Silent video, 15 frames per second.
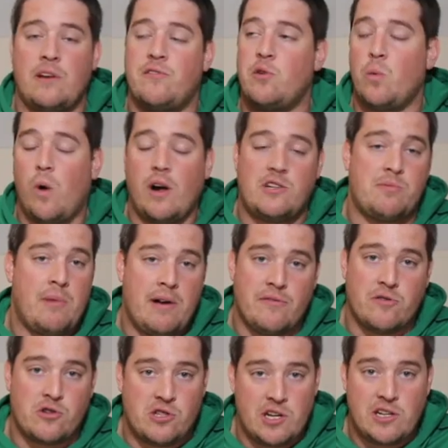If you watch my
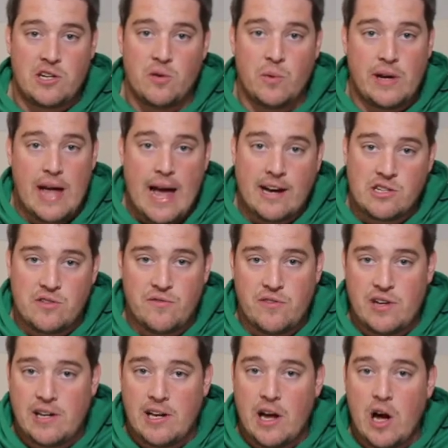Virginia reaction
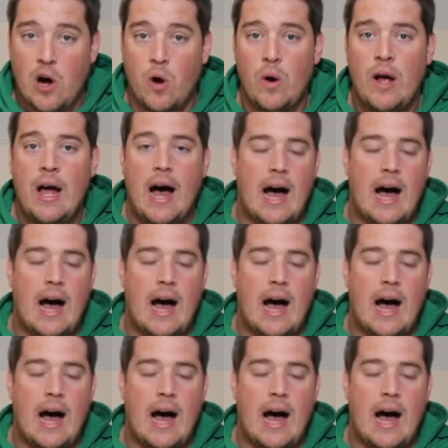video,